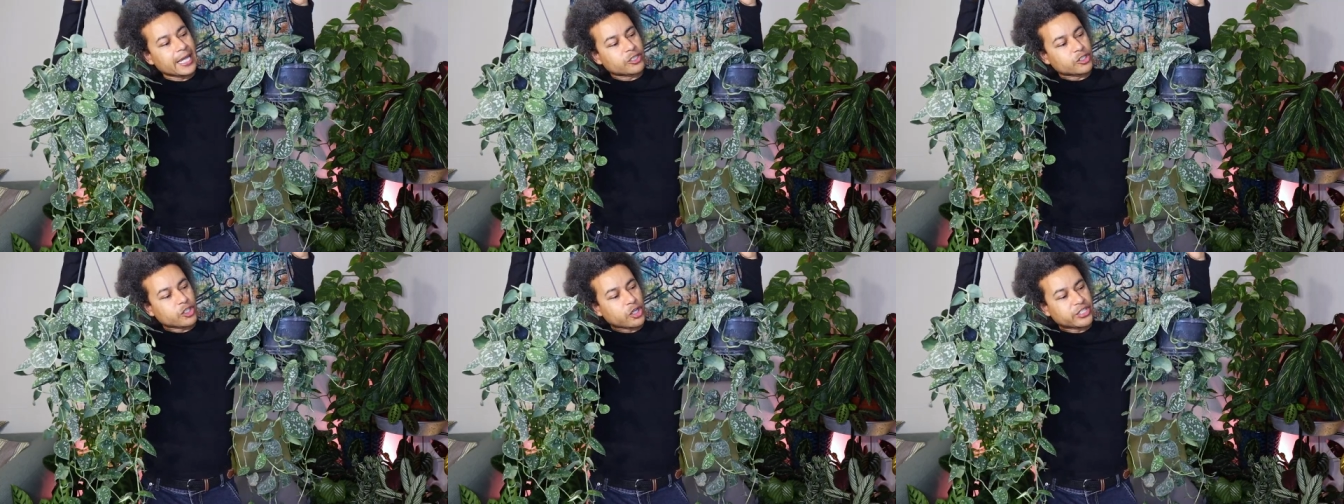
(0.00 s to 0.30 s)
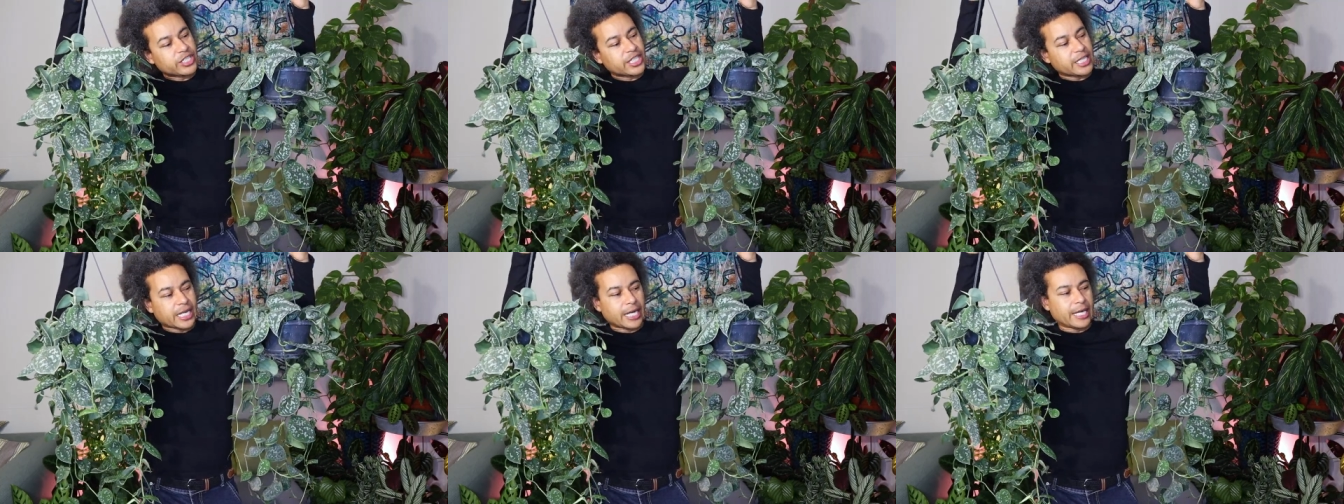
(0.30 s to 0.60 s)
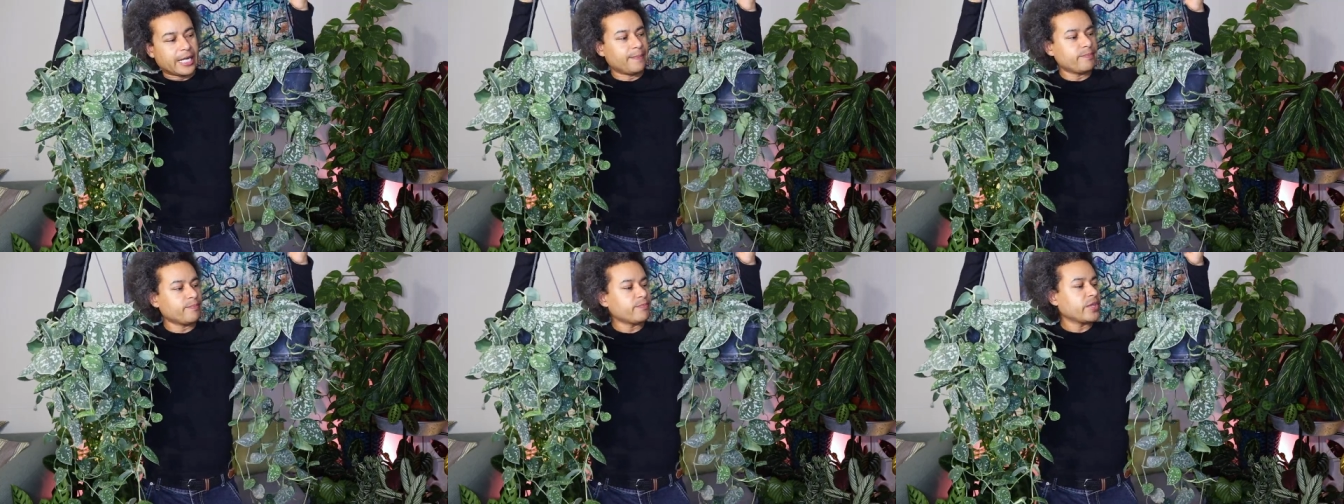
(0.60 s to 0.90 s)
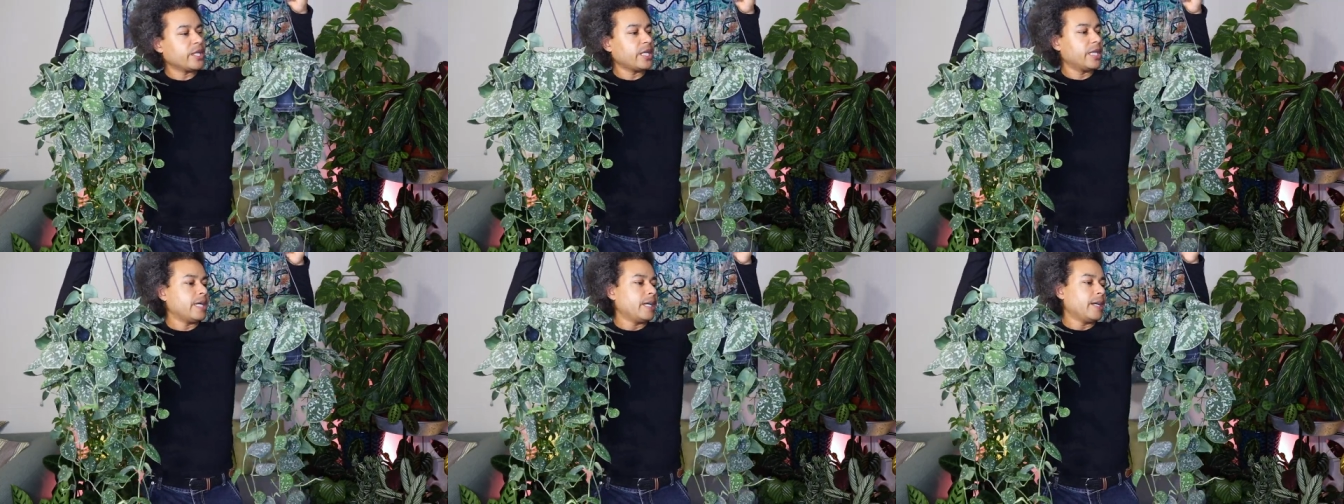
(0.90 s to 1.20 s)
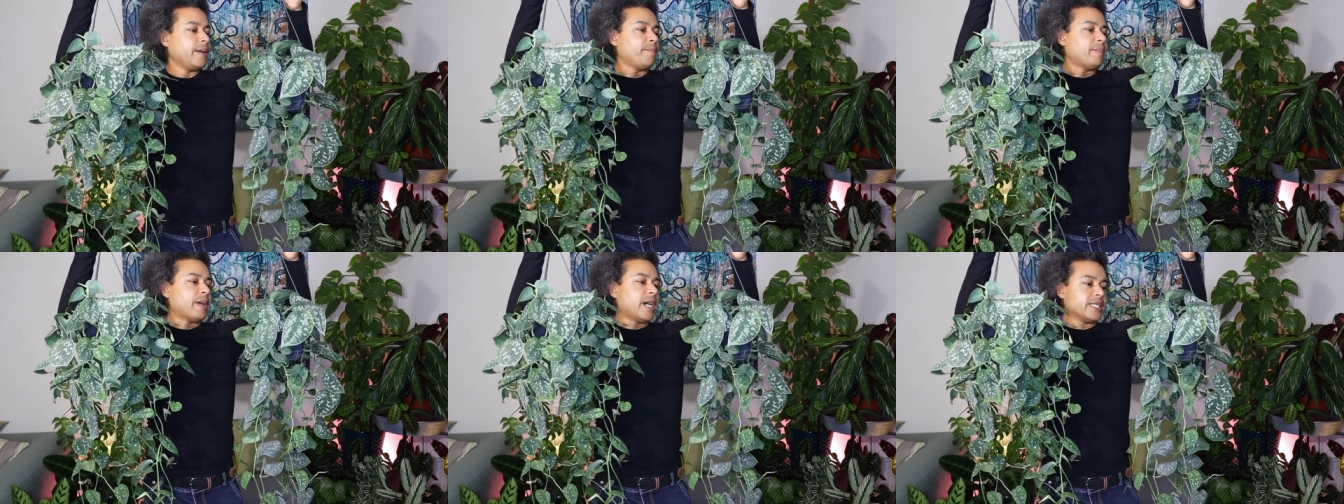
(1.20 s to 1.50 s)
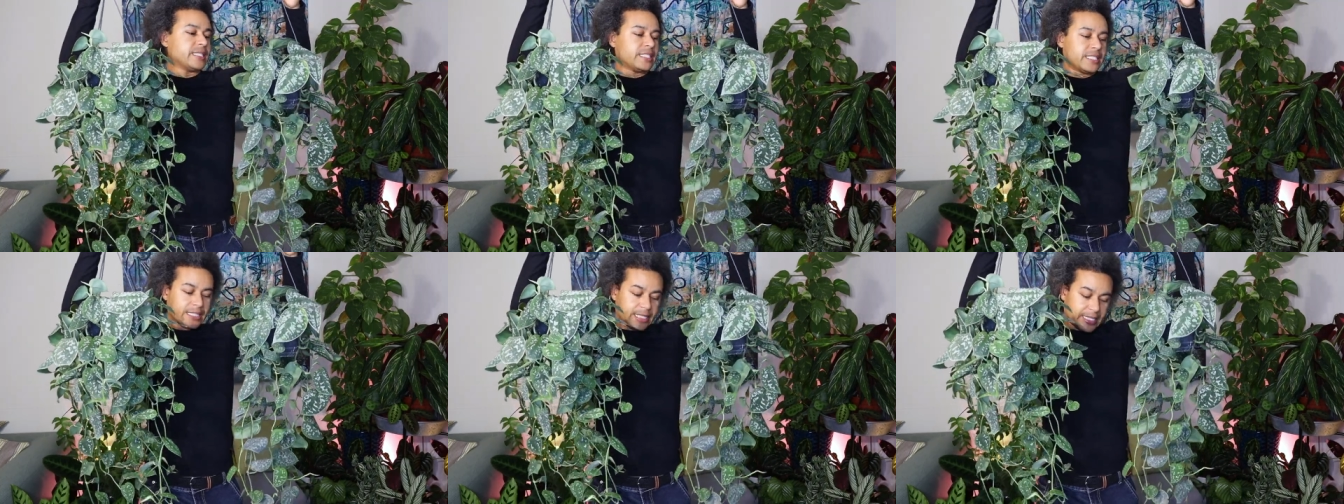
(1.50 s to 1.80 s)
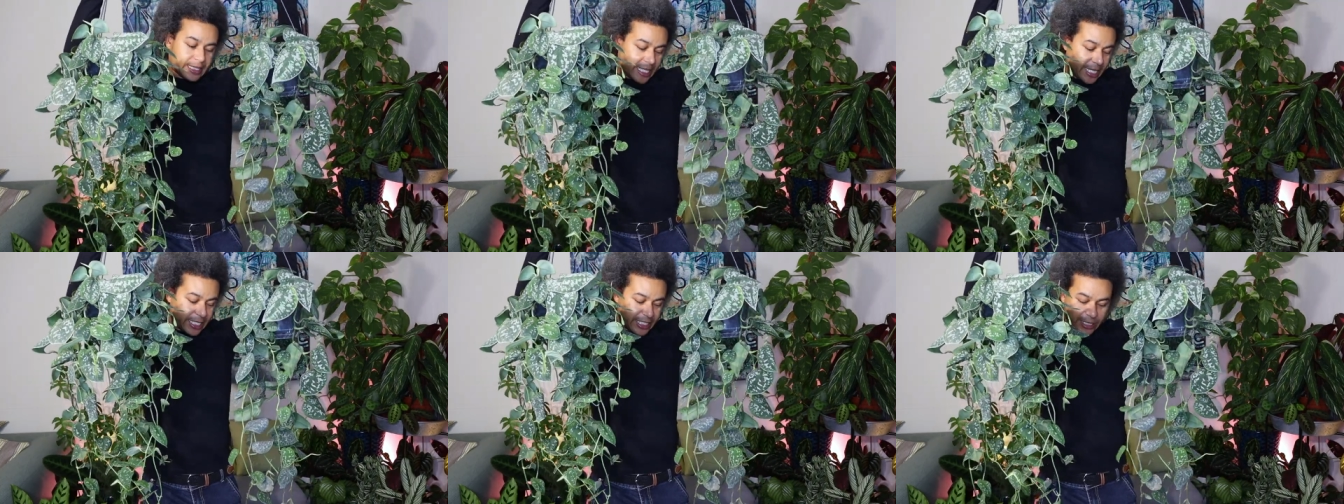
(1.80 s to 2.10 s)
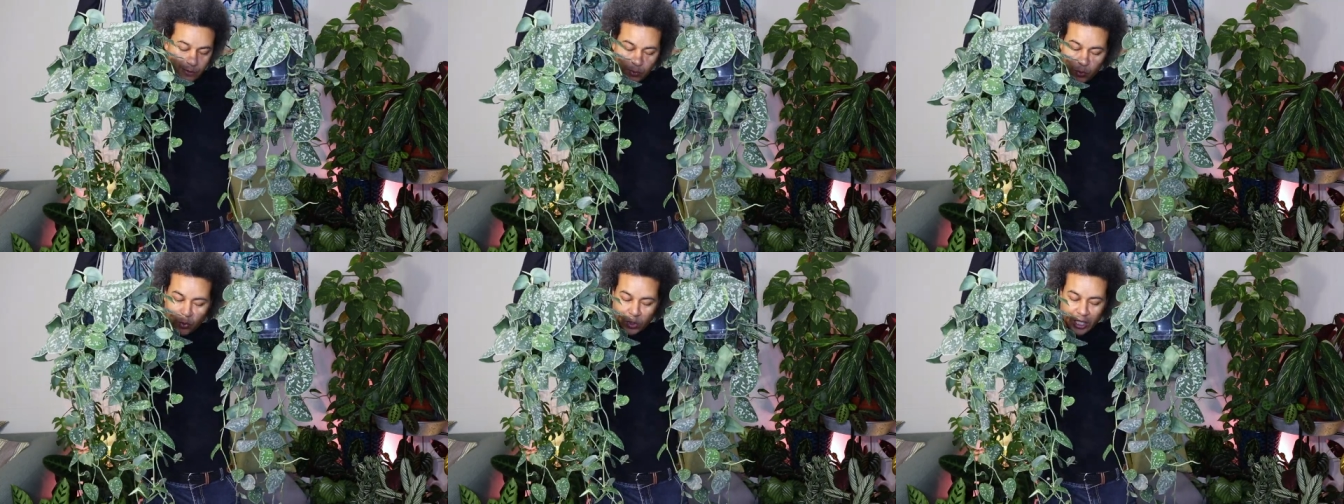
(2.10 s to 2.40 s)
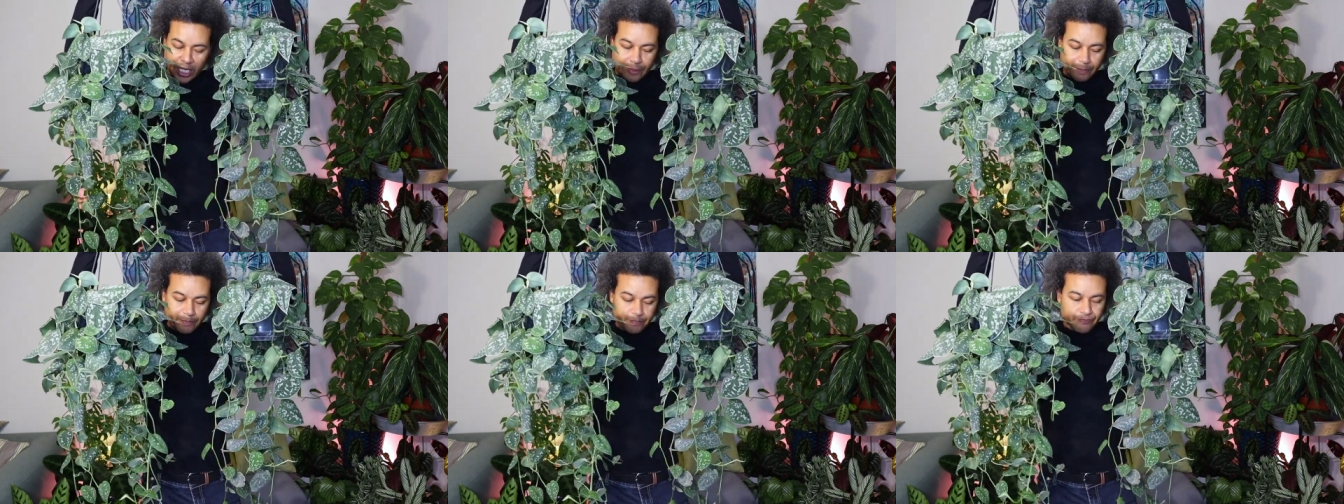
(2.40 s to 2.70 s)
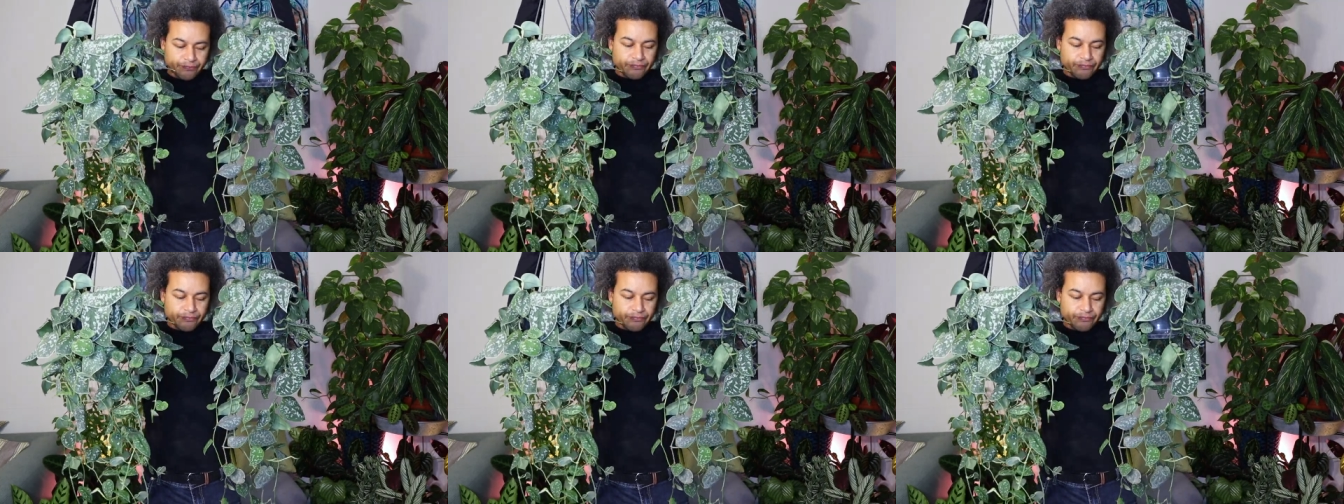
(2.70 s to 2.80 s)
Exotica, but stay smaller.